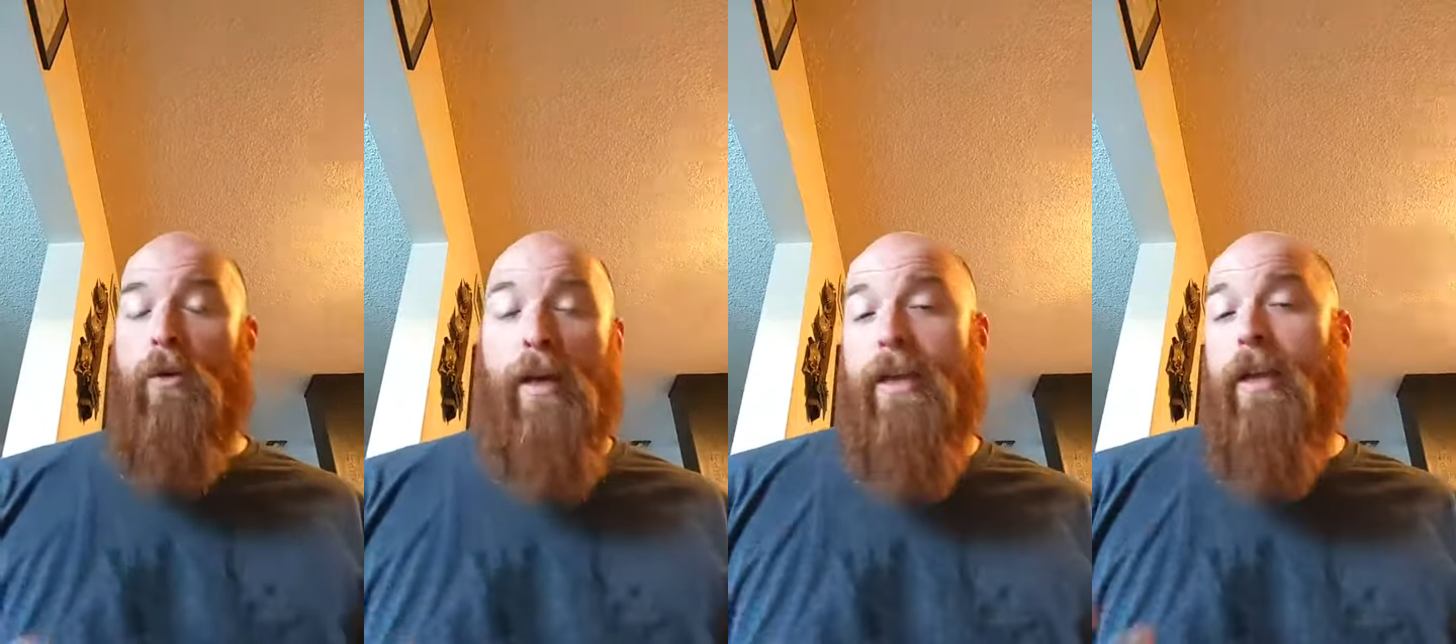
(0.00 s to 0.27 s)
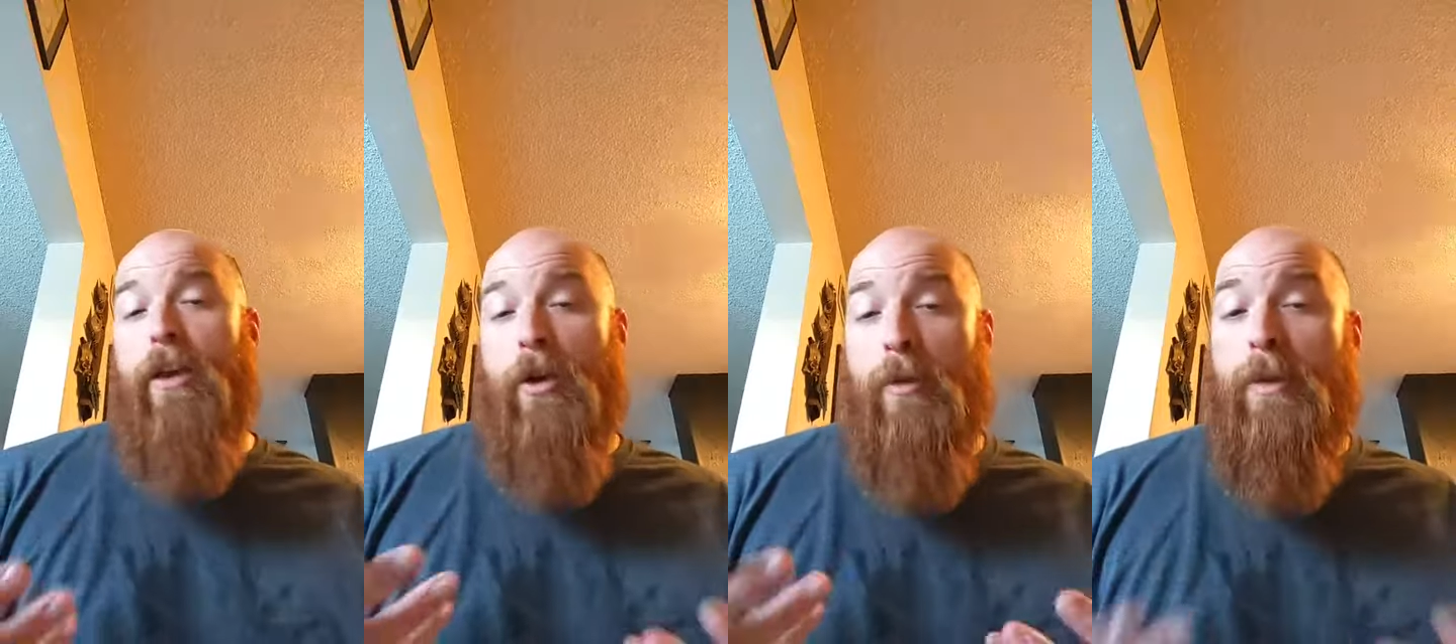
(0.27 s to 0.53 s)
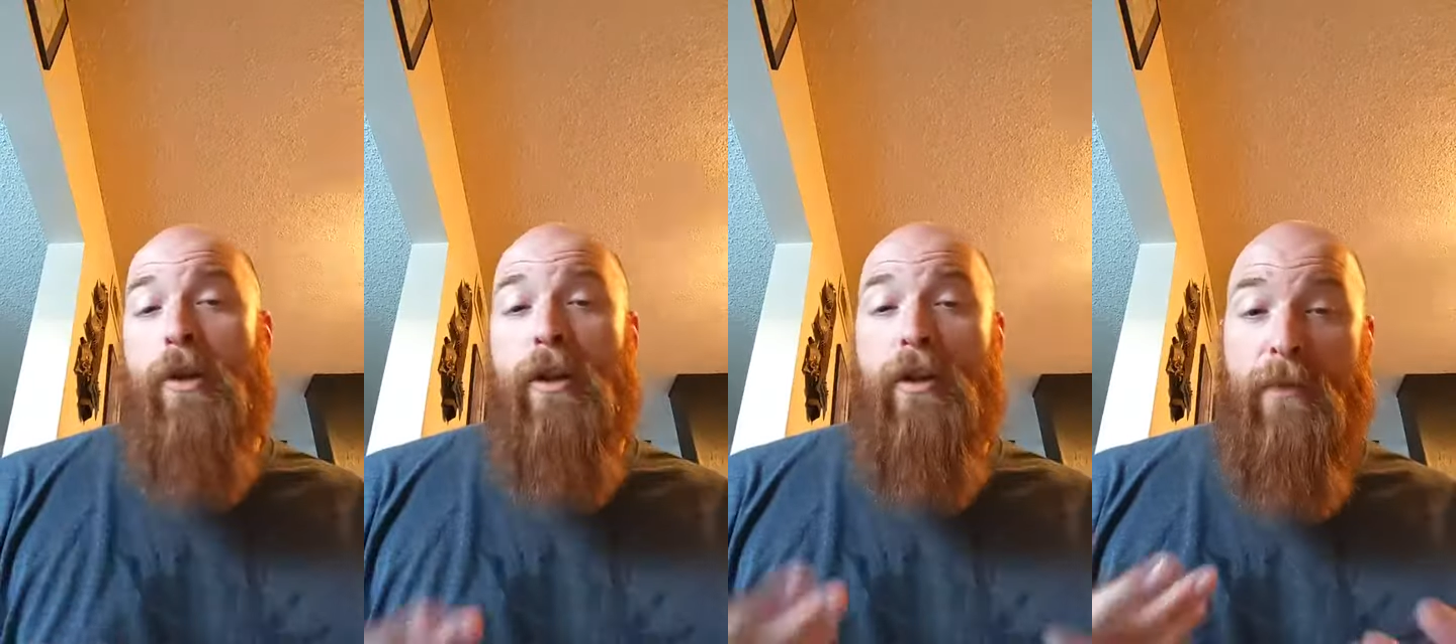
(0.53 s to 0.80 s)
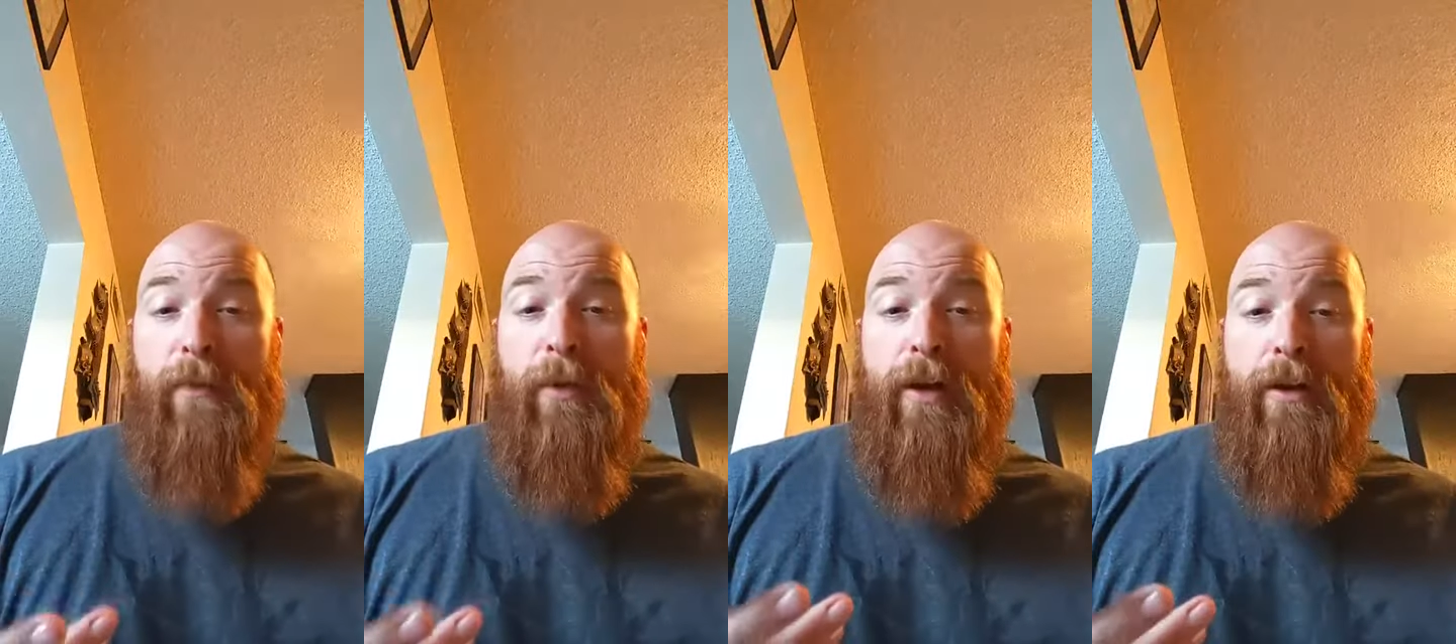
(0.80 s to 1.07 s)
like a community
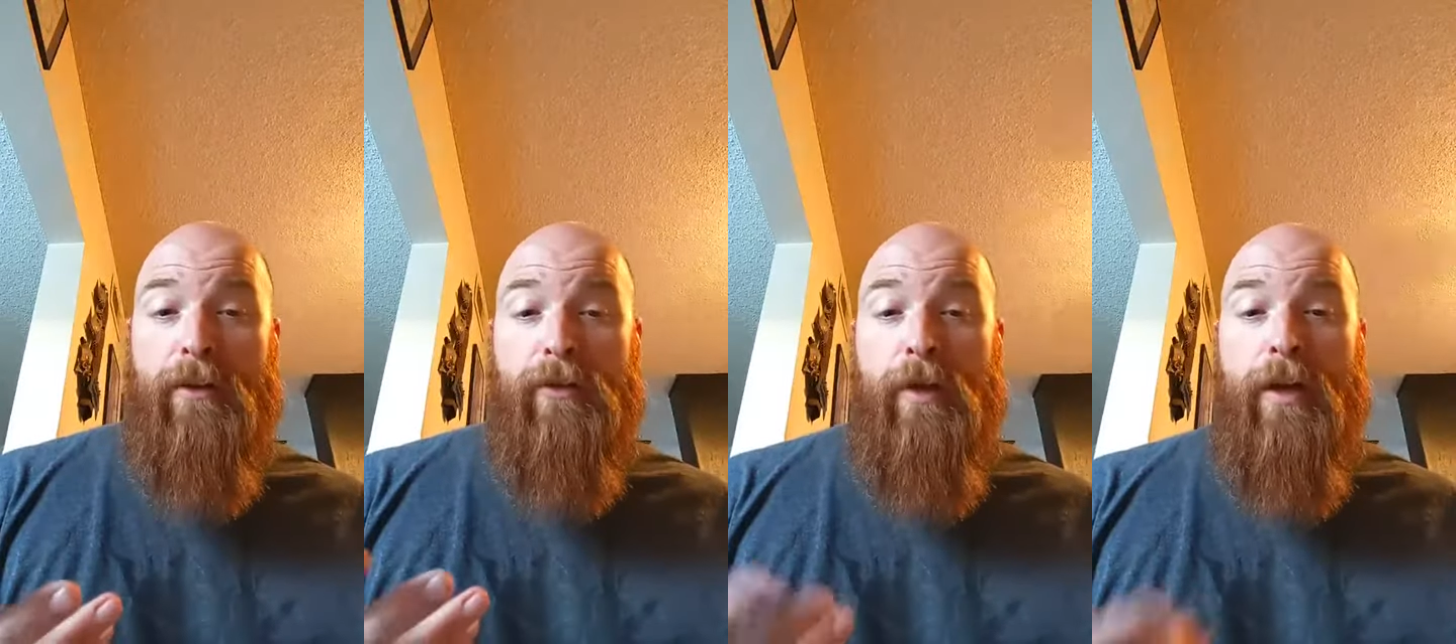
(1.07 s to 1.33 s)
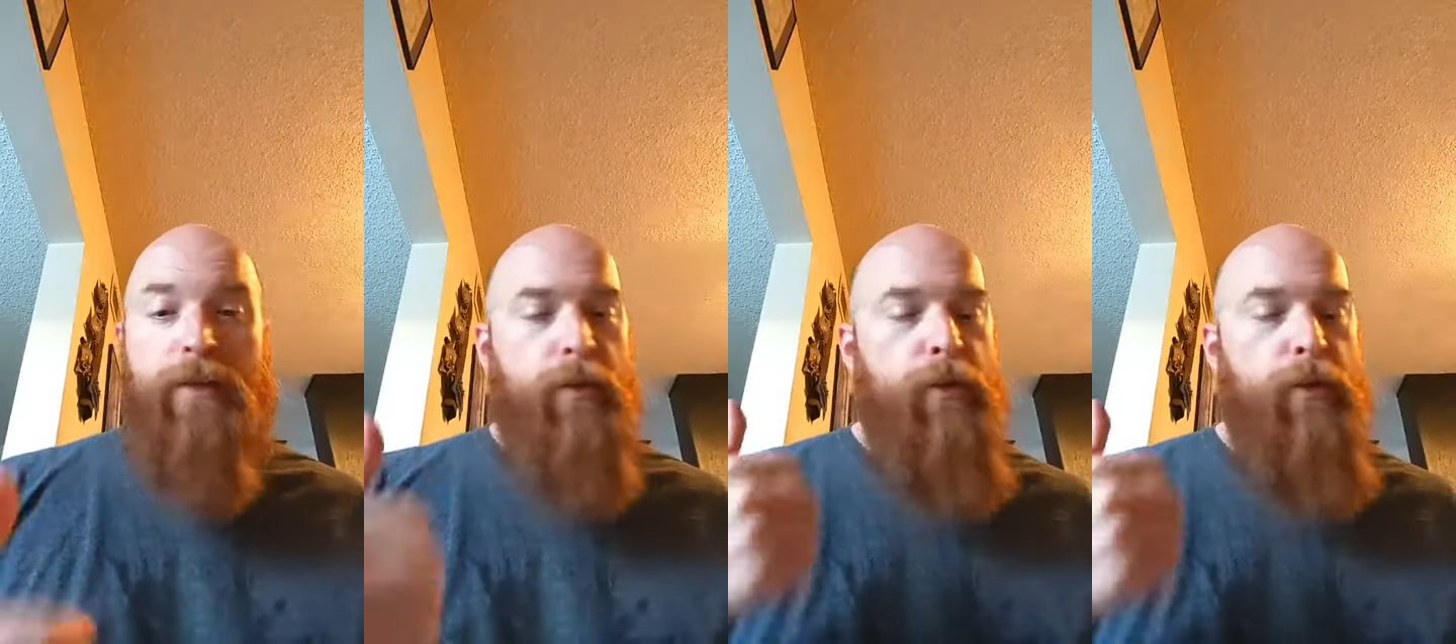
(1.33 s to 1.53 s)
of players, right?